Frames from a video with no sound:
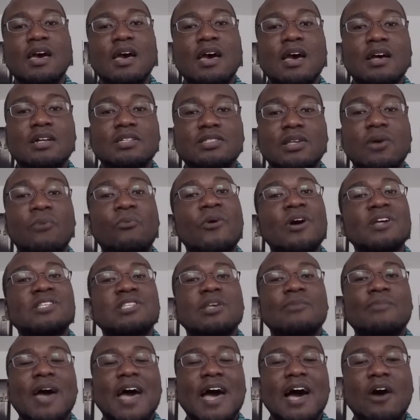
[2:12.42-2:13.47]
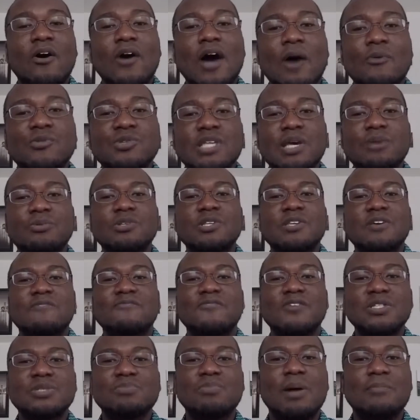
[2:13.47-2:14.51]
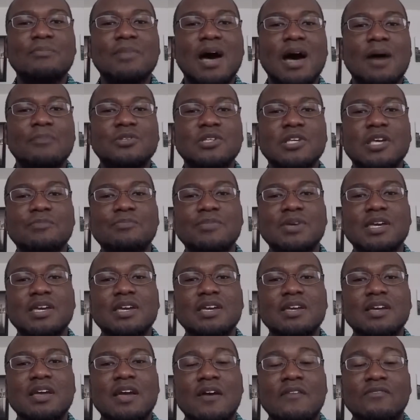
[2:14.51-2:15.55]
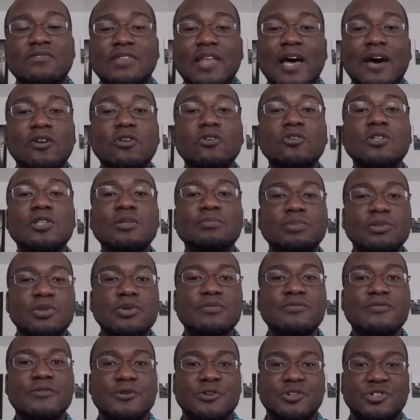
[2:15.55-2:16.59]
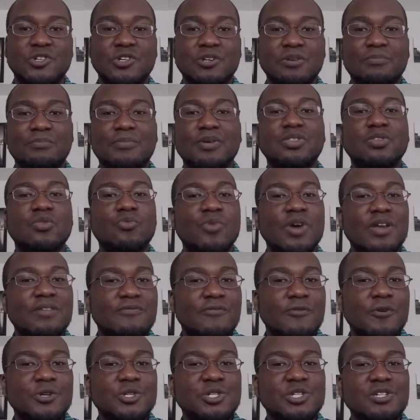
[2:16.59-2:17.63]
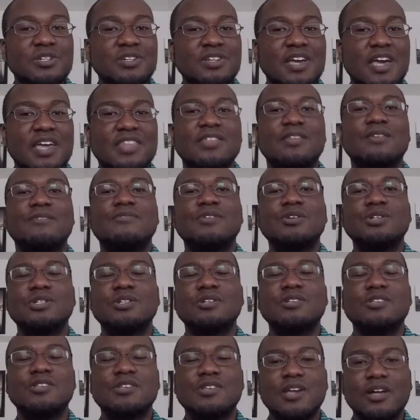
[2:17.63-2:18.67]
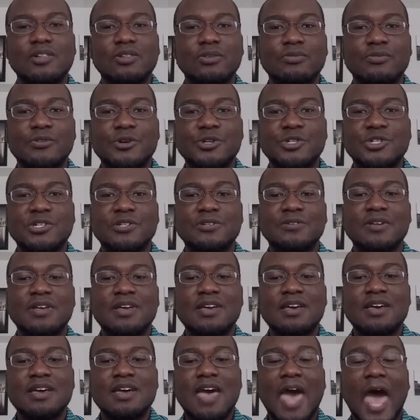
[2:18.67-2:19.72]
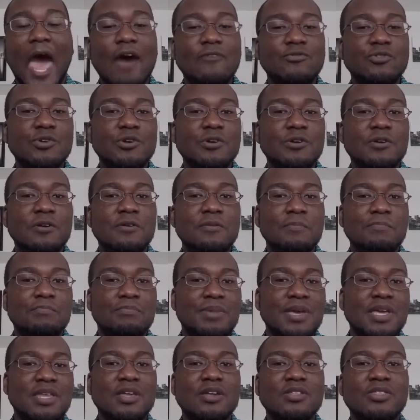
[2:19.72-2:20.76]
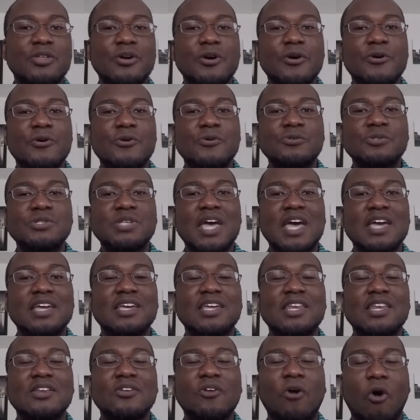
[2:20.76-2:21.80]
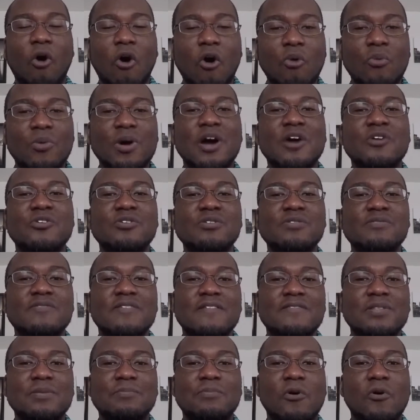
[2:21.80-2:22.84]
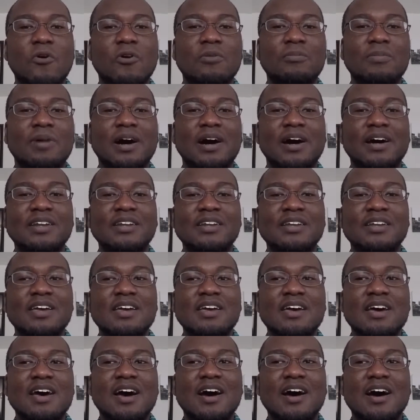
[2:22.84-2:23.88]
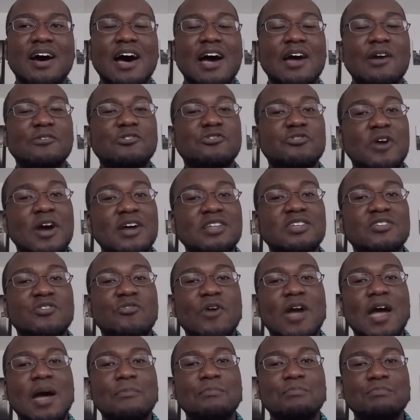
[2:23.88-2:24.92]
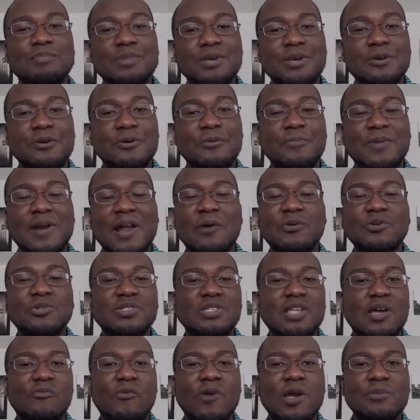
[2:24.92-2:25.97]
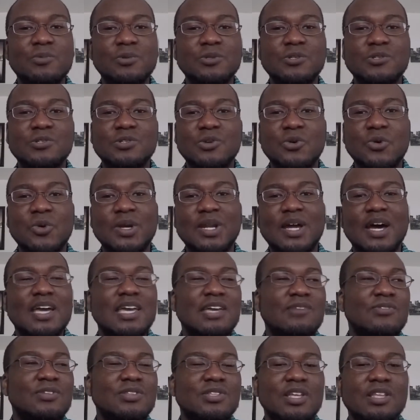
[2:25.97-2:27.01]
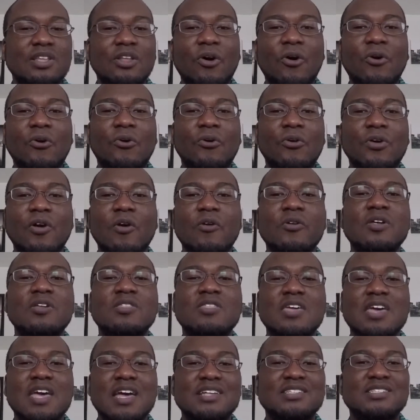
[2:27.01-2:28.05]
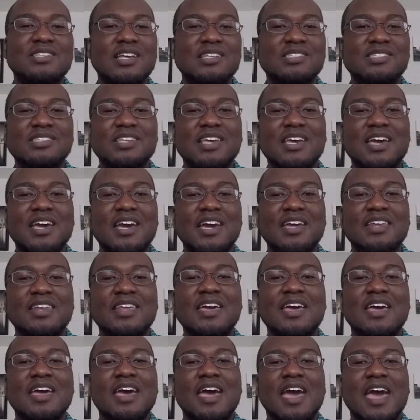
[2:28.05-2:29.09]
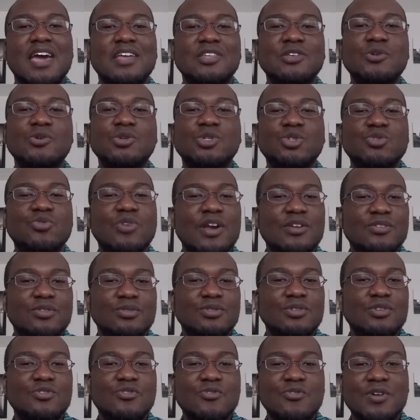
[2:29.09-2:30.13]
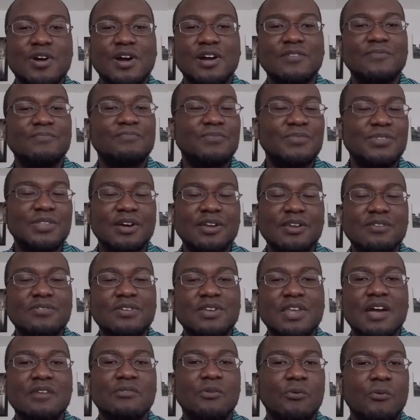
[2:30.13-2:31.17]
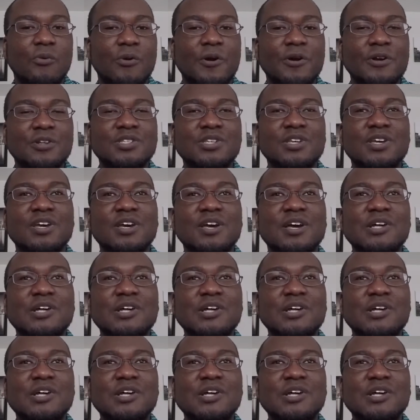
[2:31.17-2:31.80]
Some way, somehow, I was able to convince my mom to get me not only the blue version, but the red version, and then eventually the yellow version. After beating those and getting all 150 Pokemon, I tried to grab Mew, but I was never able to do it. I even did the whole go to the SS Sand and use strength on the truck. None of it ever worked.